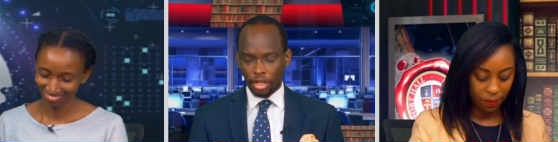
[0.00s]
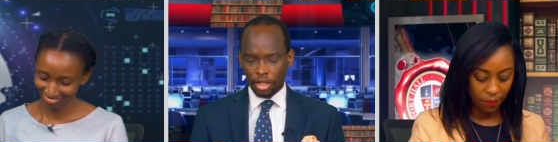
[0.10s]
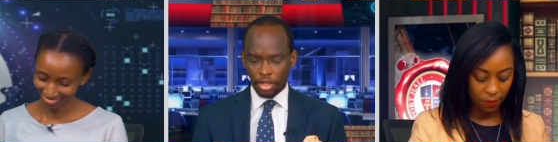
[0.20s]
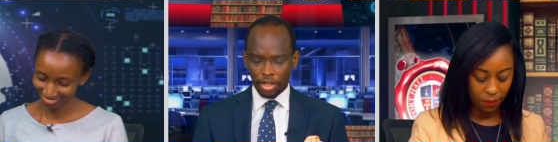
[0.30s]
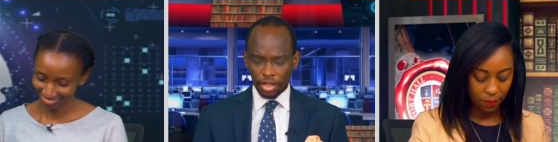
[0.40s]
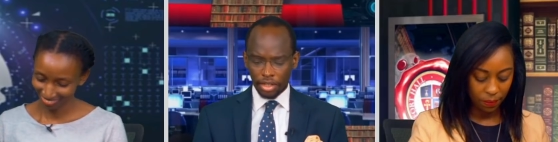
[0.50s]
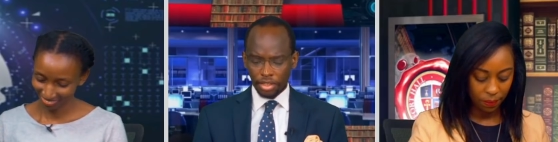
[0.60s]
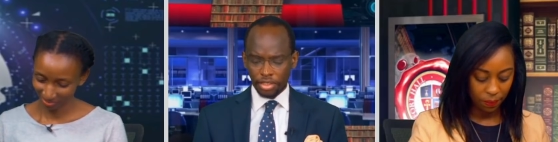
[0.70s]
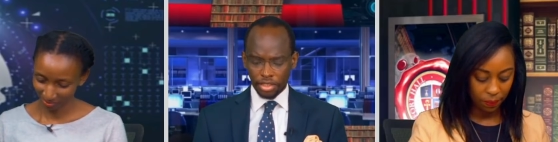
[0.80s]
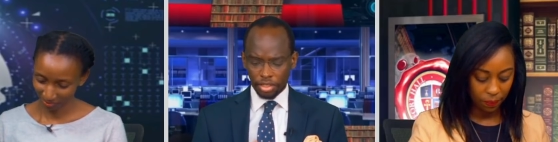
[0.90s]
Speaker 1: uh,
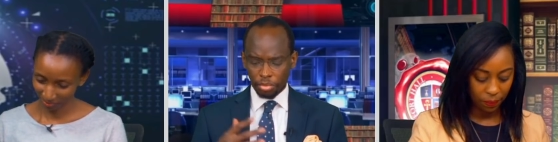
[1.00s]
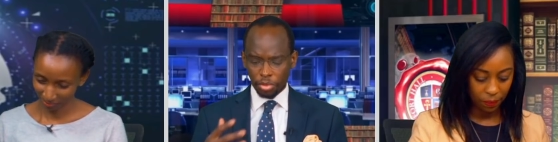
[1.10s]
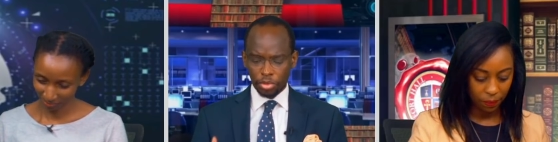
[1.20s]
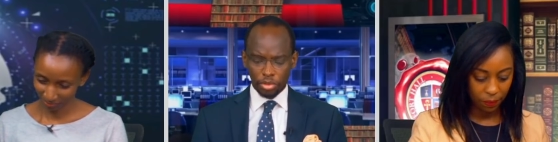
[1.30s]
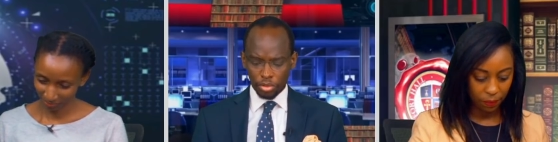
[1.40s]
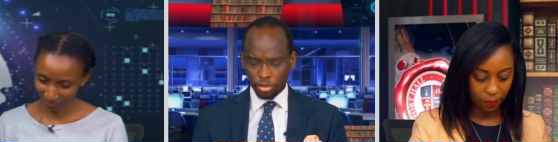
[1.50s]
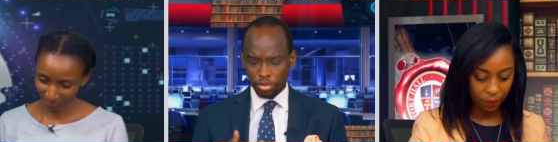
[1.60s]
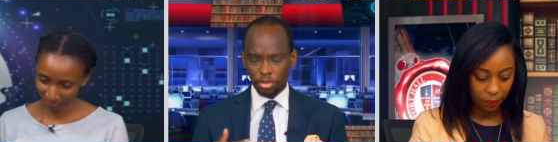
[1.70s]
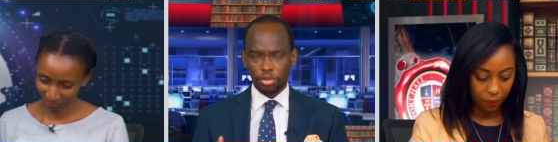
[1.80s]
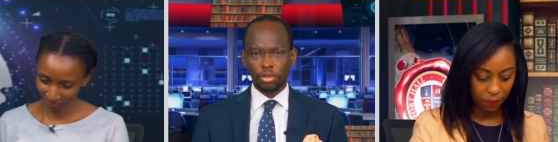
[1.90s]
and this is supposed to,
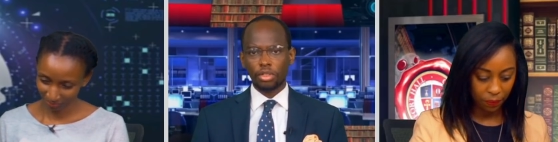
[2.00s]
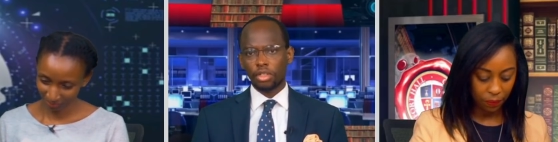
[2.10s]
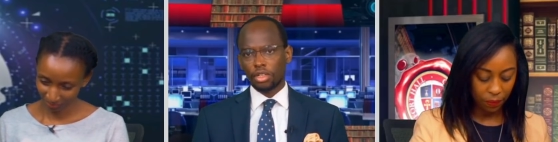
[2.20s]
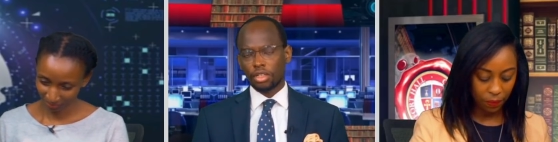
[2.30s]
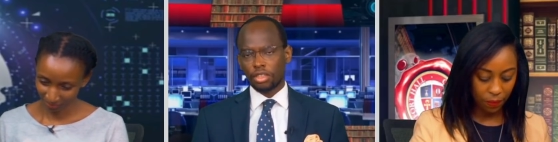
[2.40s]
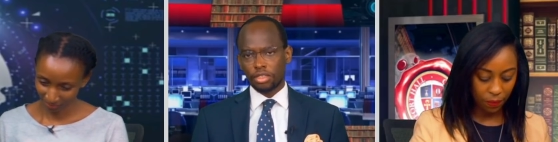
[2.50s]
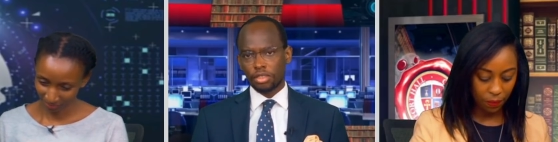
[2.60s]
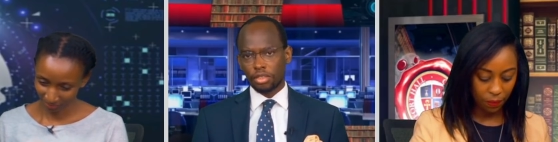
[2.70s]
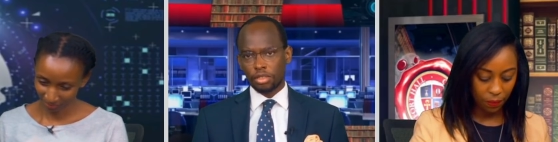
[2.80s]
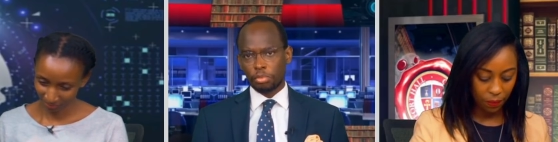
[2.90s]
you know,
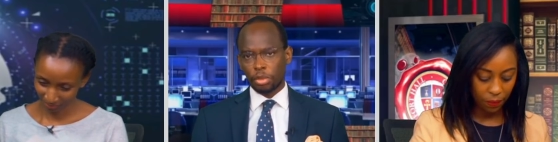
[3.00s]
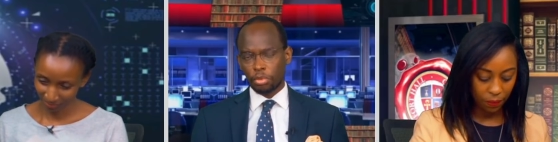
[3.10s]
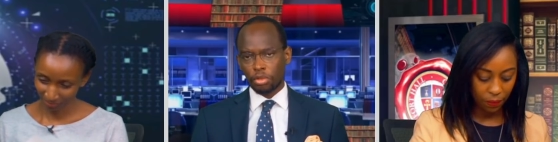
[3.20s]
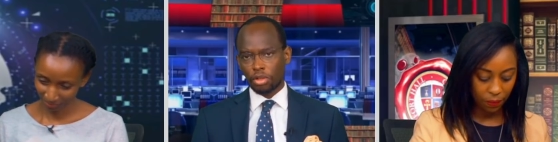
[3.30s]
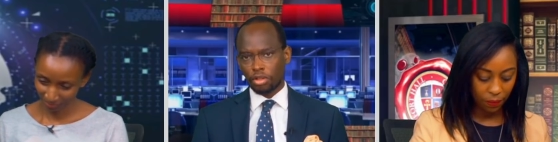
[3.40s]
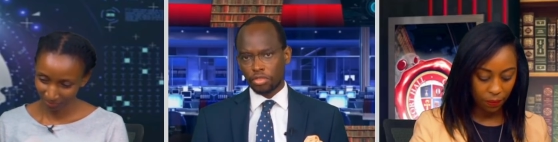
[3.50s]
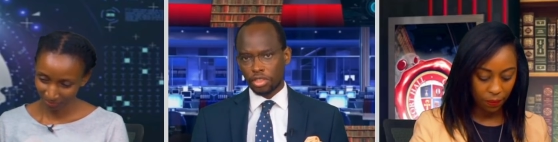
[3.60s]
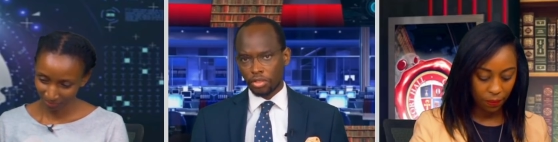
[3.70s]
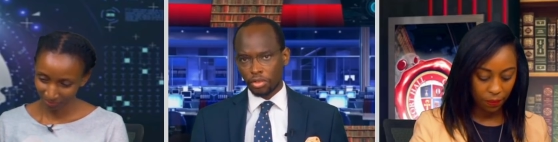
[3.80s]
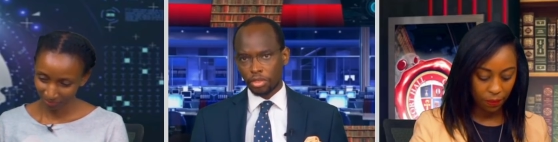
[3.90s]
these, these people are
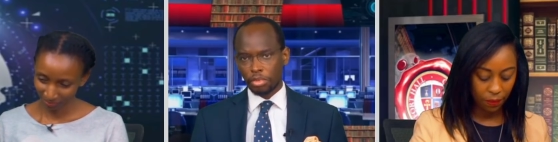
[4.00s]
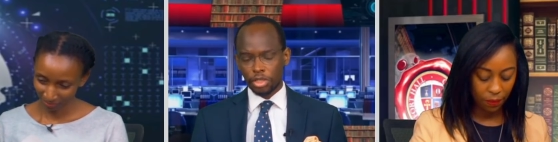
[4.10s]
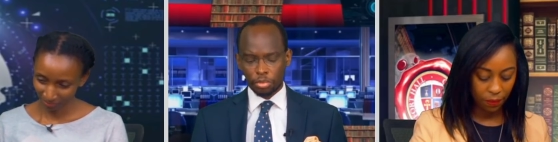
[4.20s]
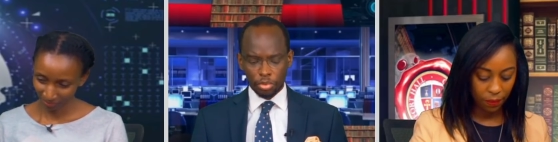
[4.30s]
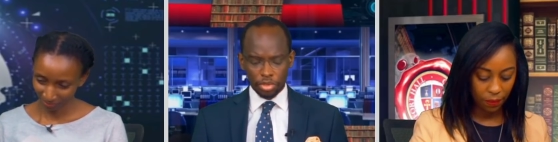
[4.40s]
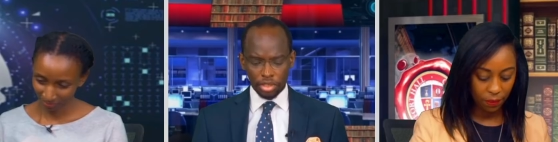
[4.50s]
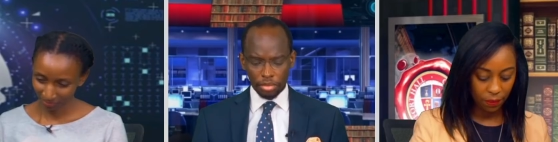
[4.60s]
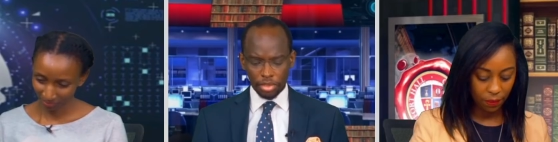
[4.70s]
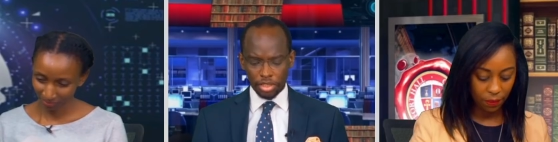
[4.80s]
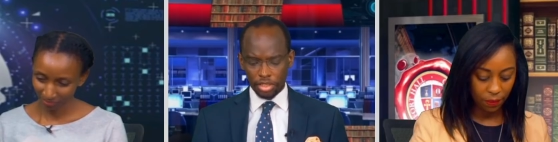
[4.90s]
obviously going to be supporting
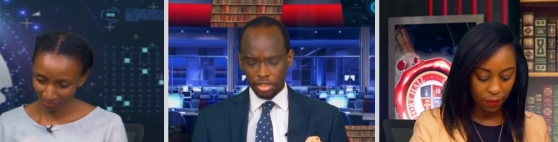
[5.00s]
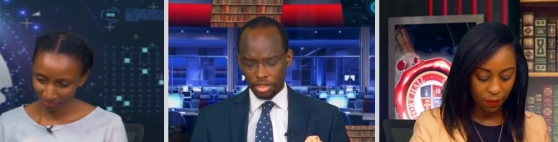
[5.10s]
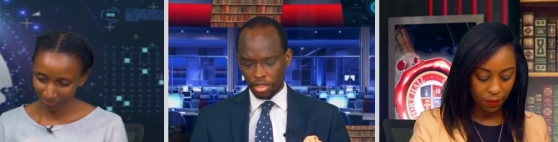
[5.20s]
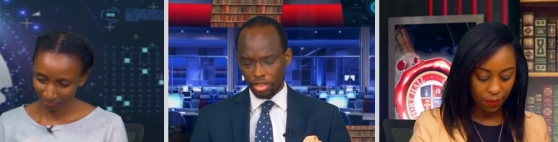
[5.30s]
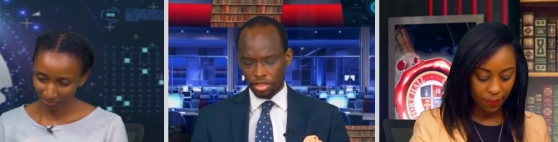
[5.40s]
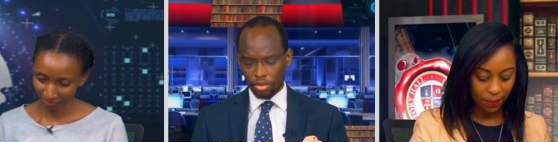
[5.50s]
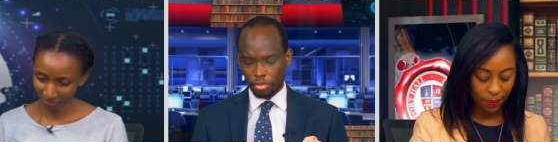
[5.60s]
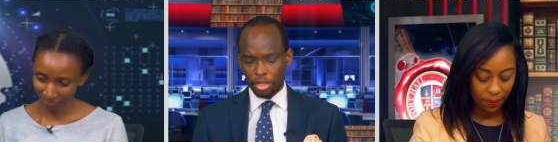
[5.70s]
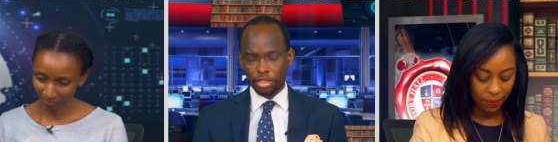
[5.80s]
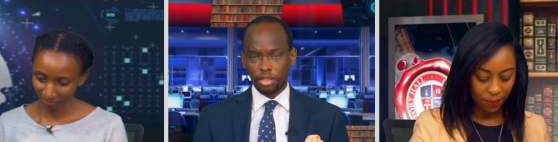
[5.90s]
the ministers as they
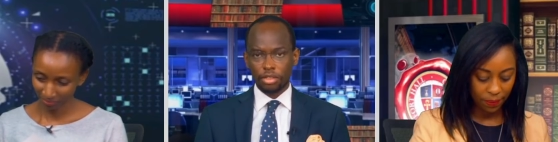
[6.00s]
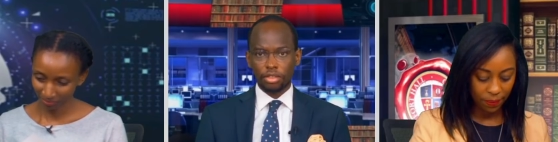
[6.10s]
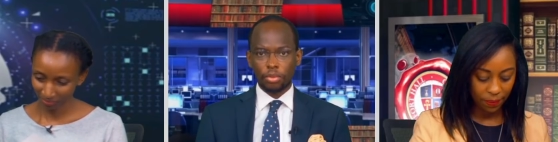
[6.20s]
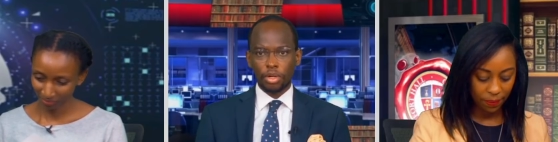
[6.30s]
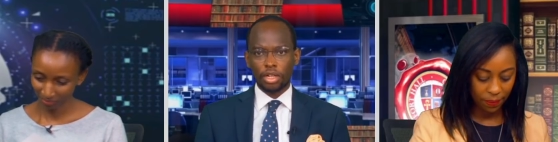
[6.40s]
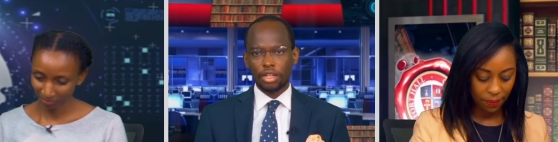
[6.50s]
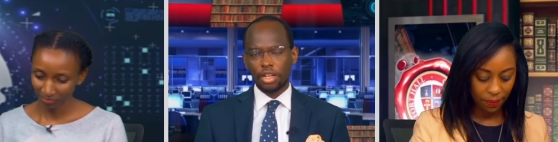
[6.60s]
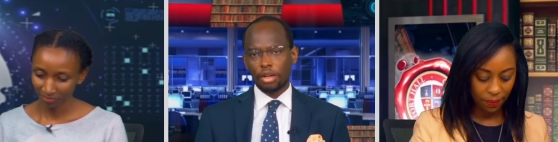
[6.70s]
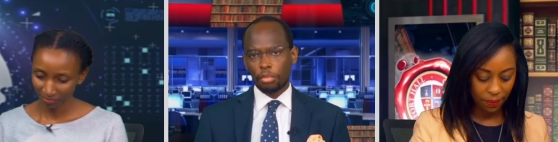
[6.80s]
go about their, their work.